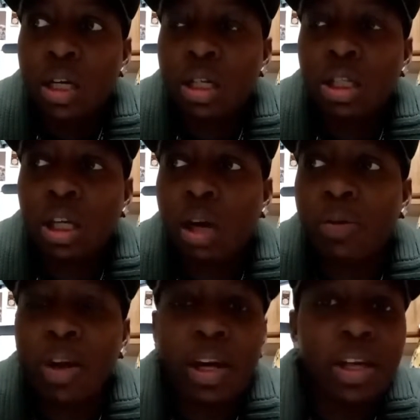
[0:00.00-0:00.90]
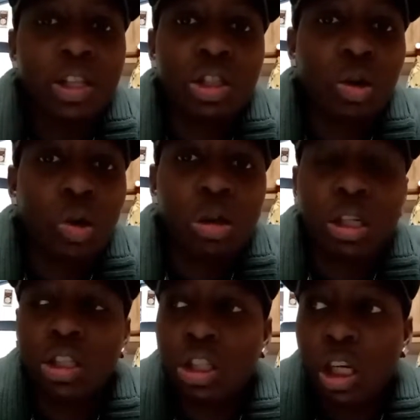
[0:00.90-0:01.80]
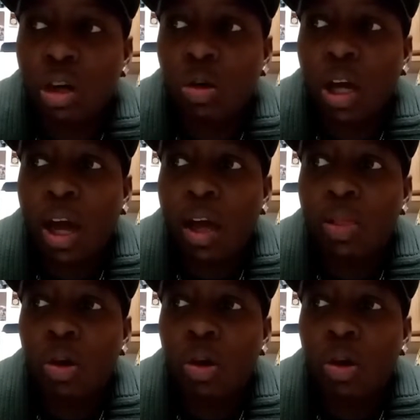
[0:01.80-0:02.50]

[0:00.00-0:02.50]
the serines and all this shit, okay,